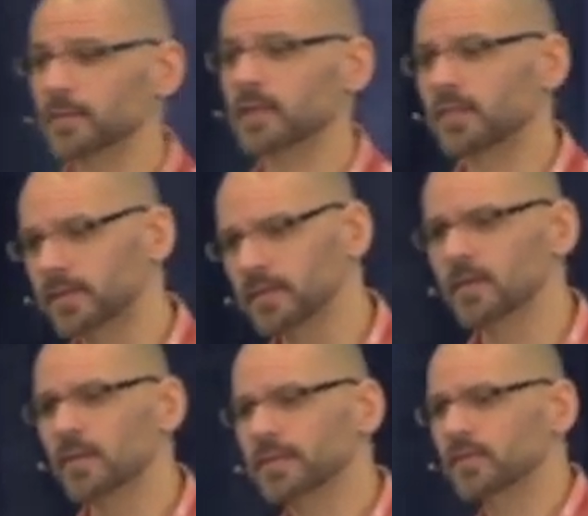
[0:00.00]
And I thought, you
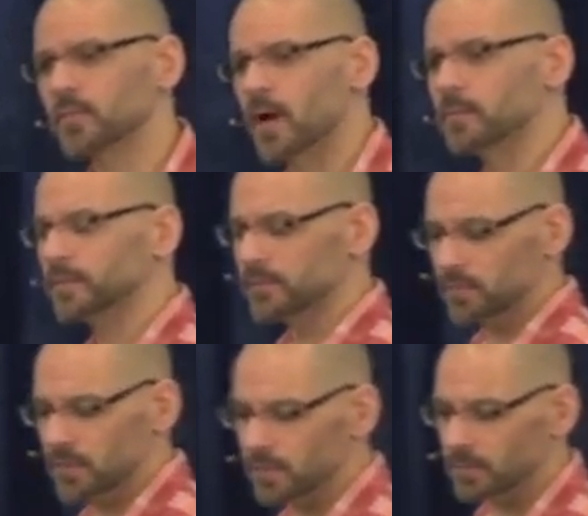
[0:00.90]
know what, that's probably true.